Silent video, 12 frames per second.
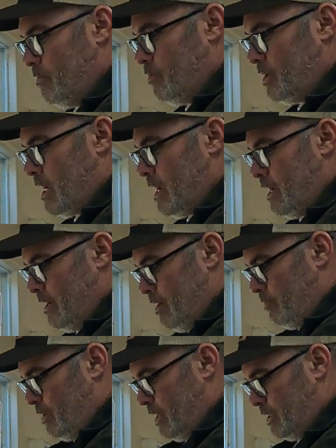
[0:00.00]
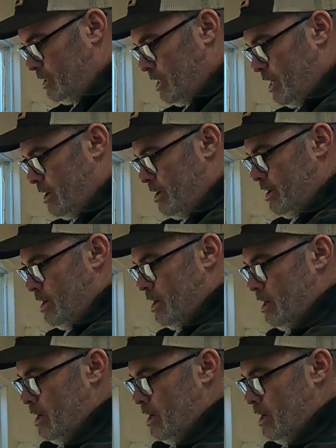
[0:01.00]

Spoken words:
put that end up against there.